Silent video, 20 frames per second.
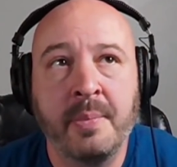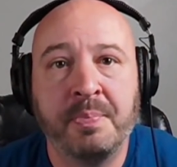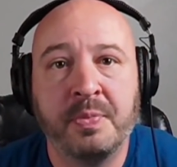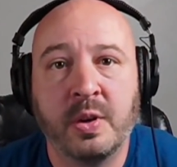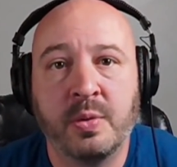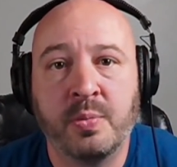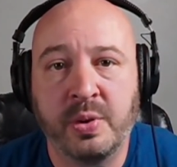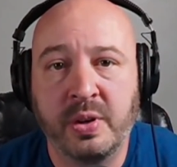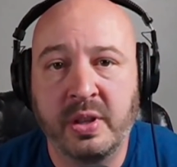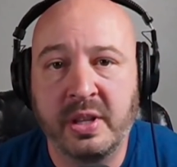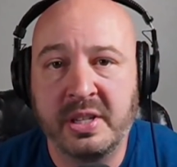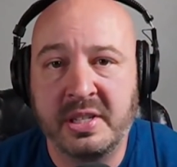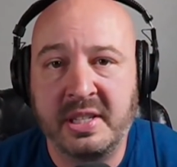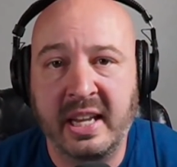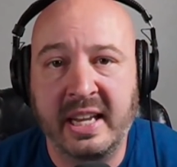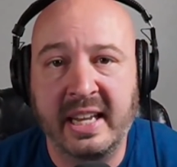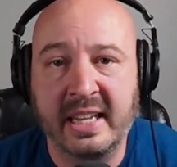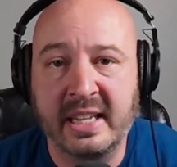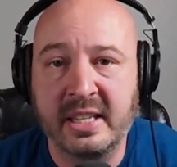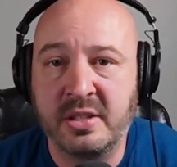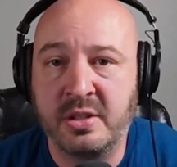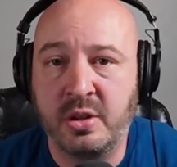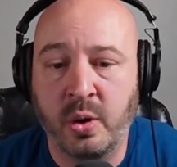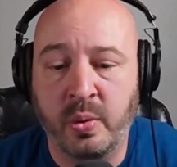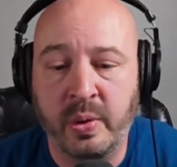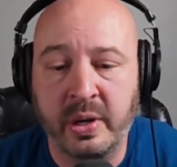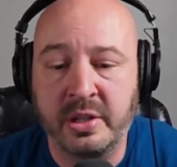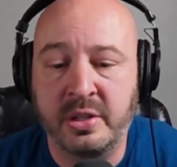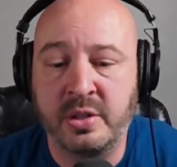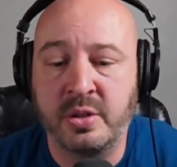real estate is
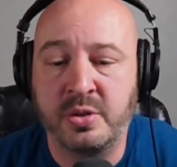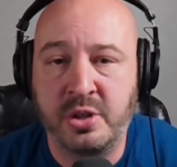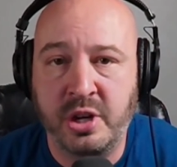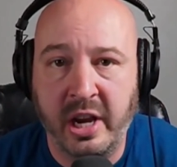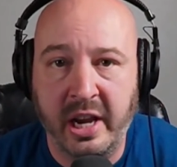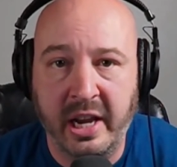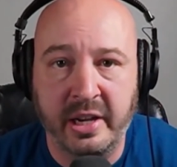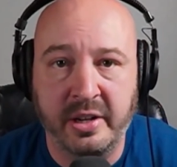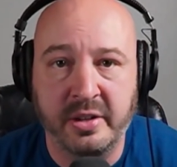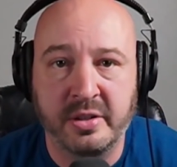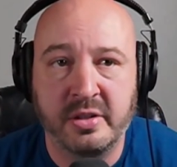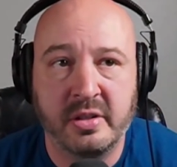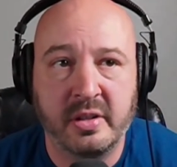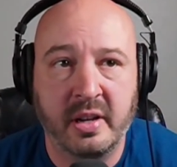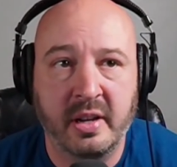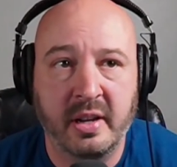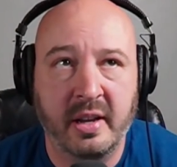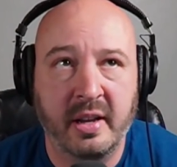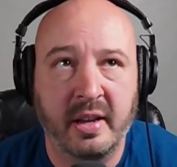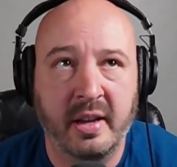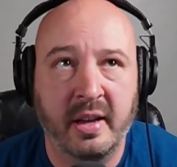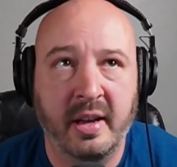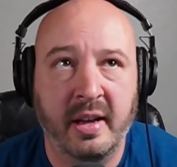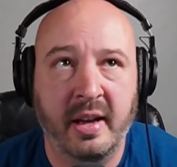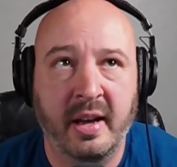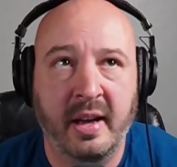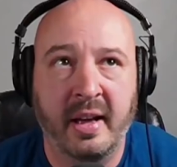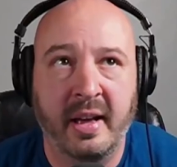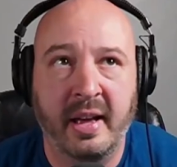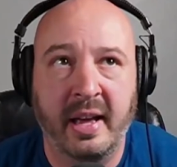going to change
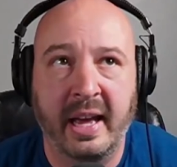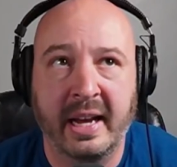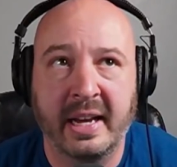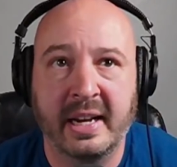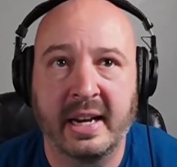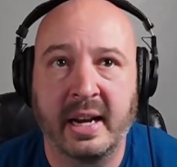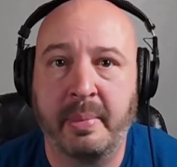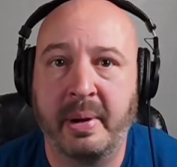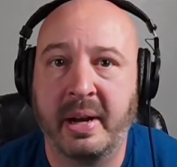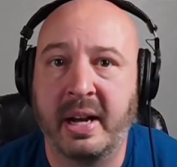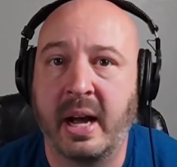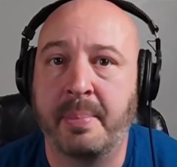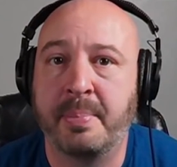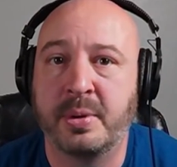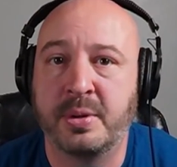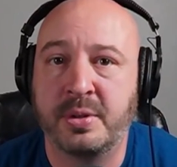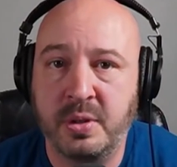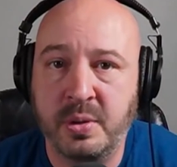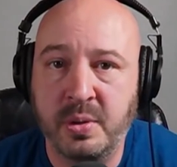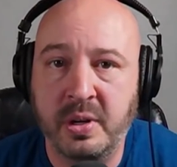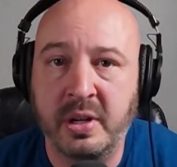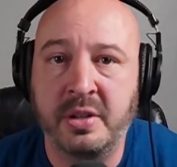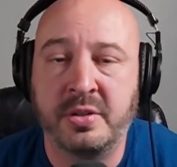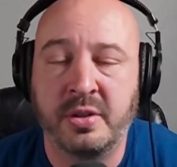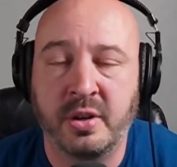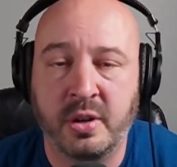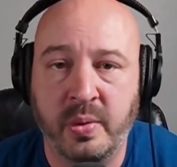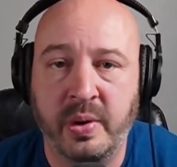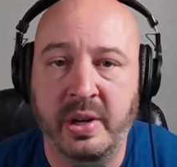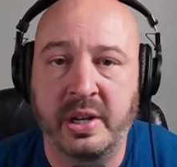uh, economic opportunities
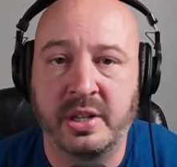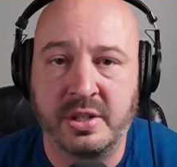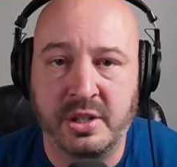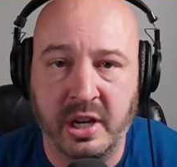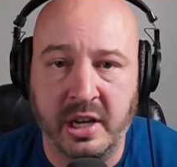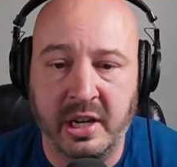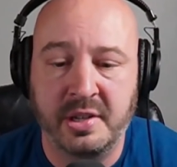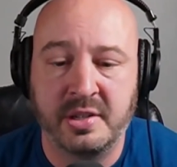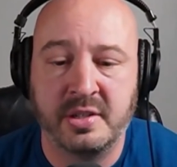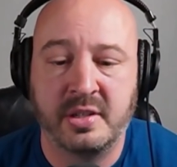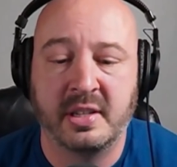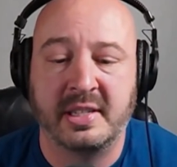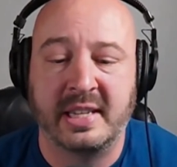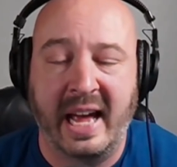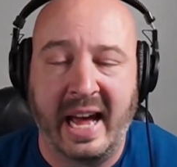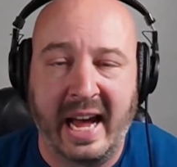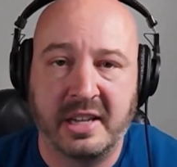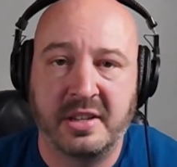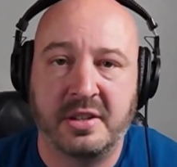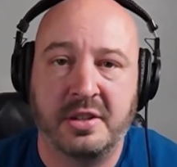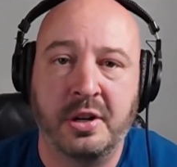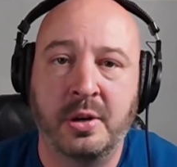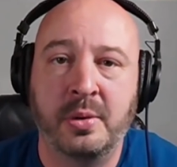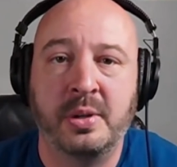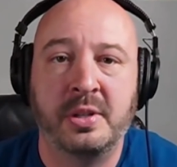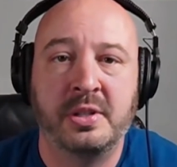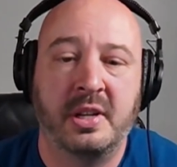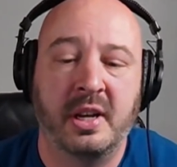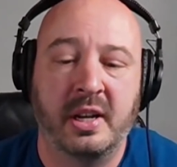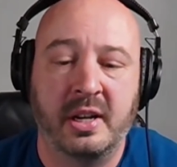are going to change. The tax code
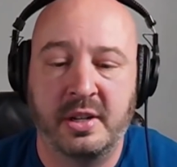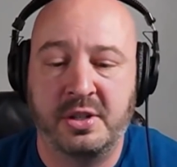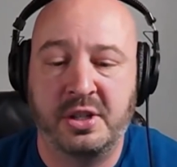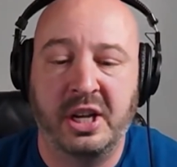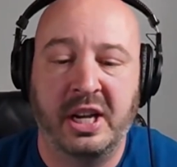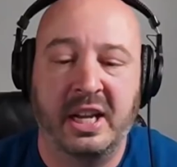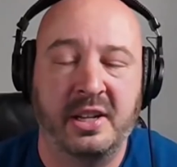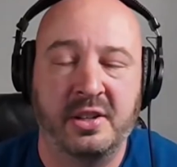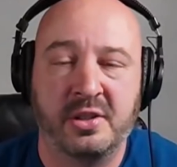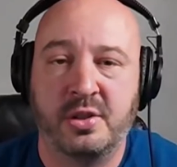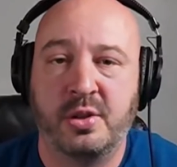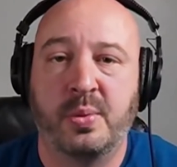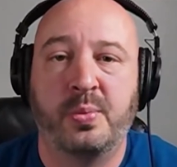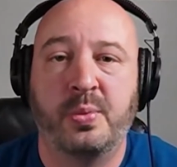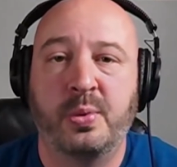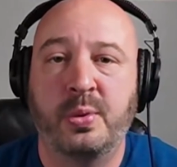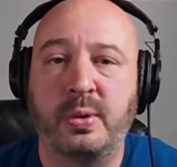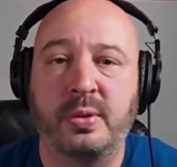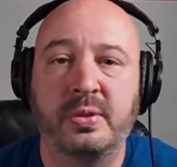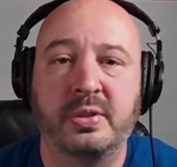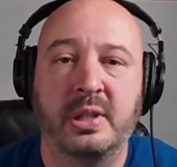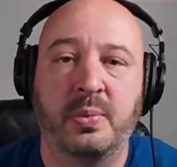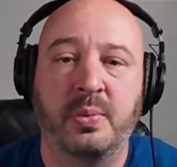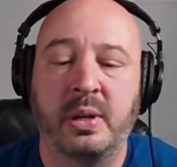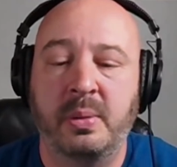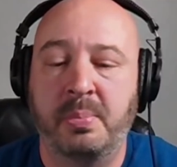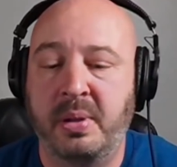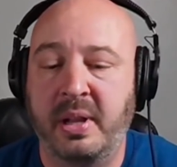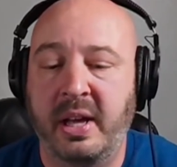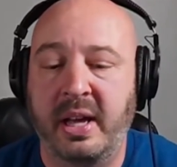is going to change. The rules that
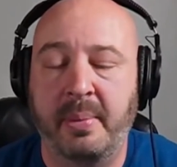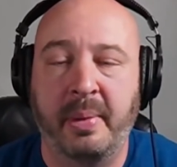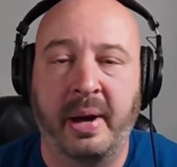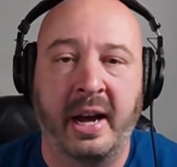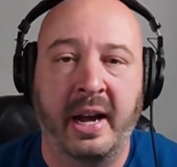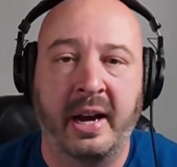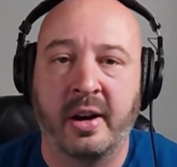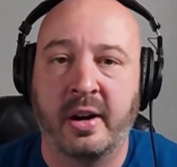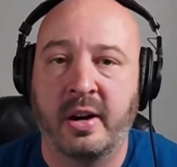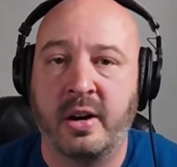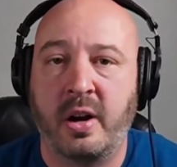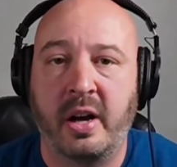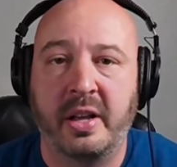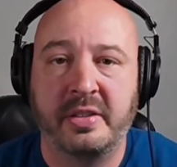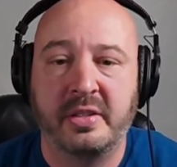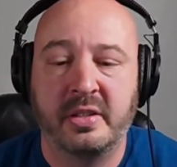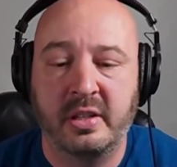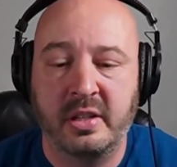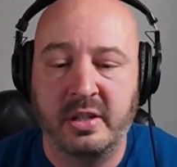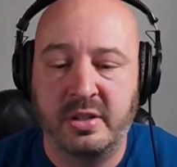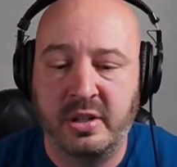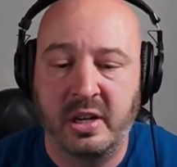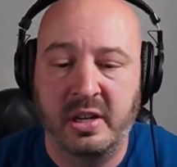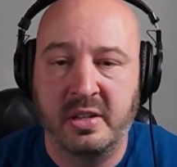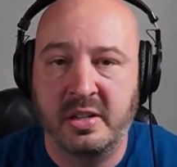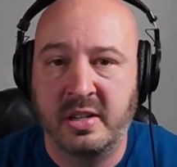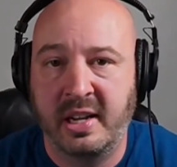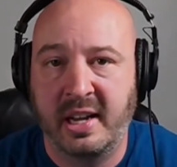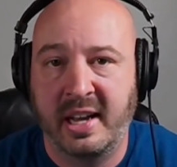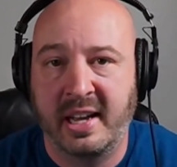we play by are constantly
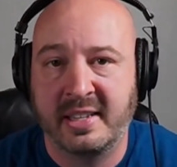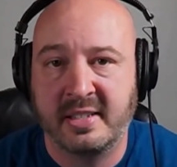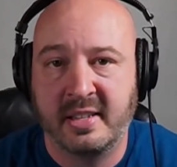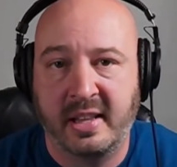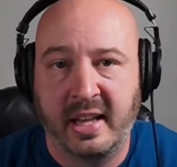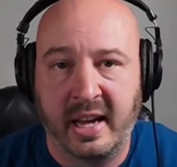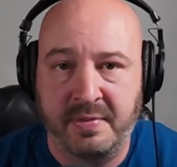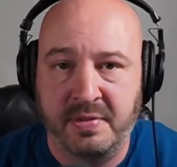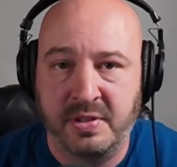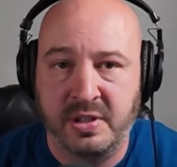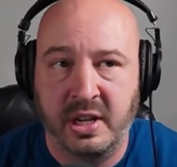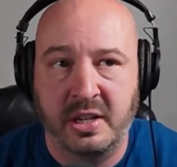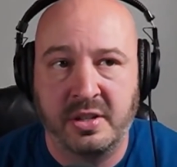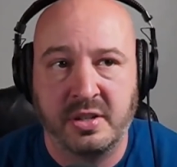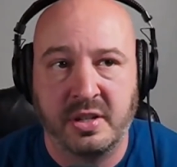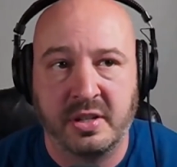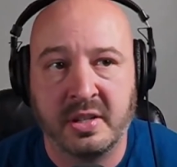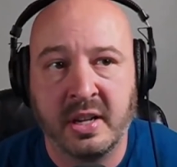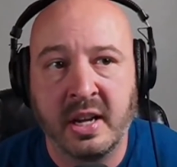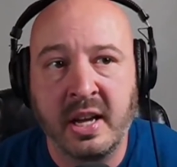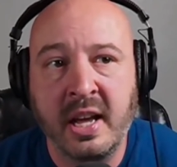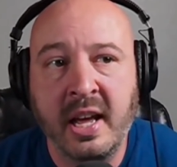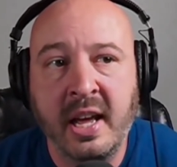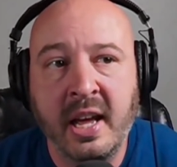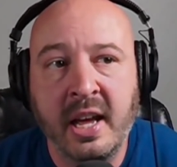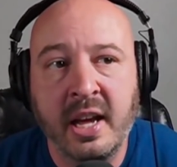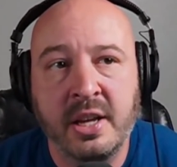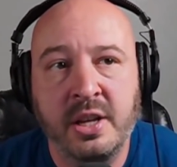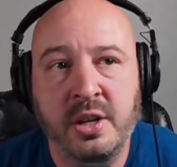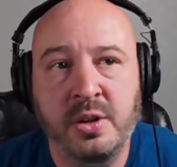changing as life changes.
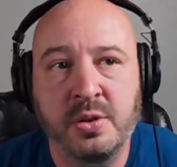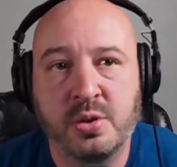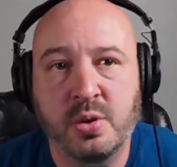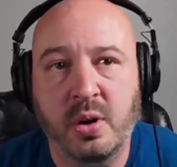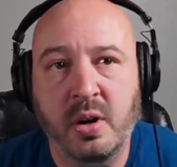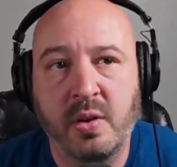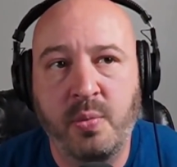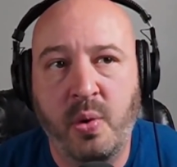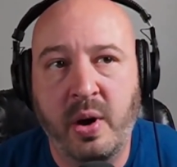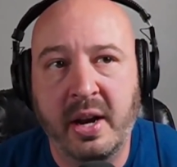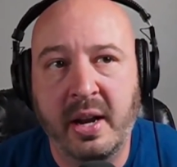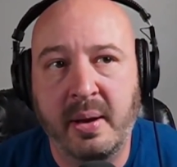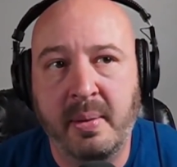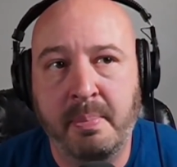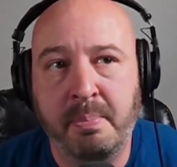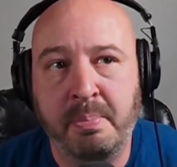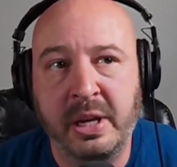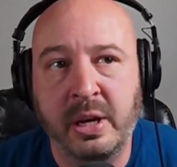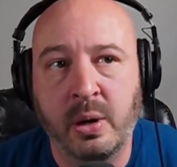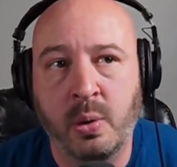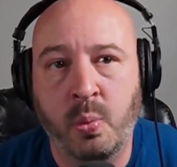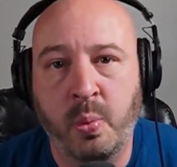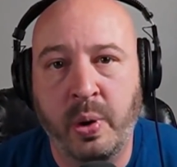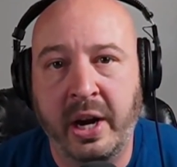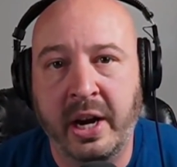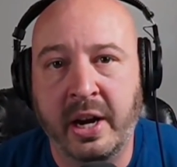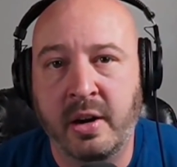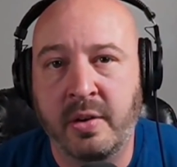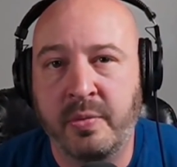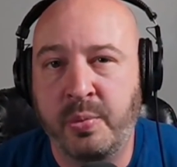You sort of want to be
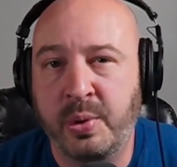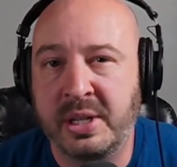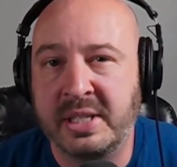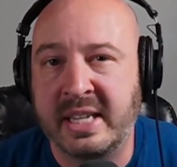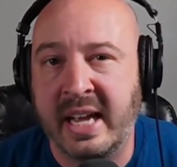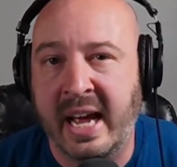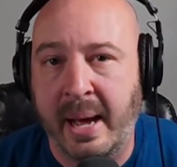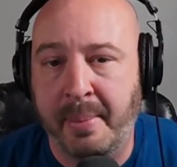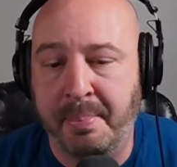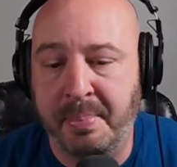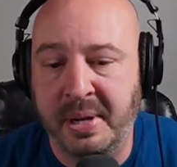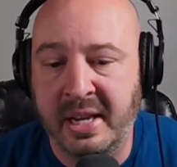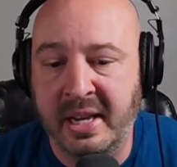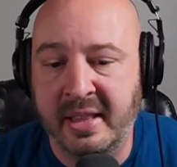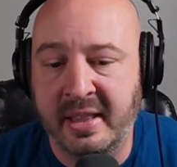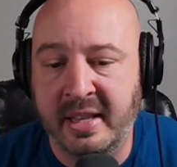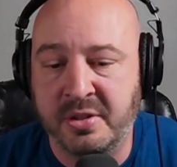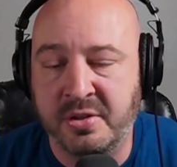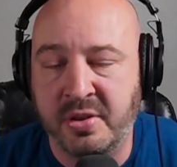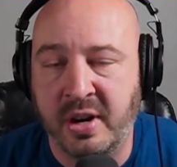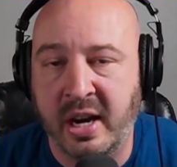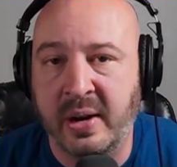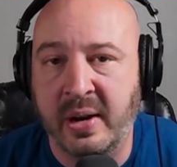aware of what's happening and then try to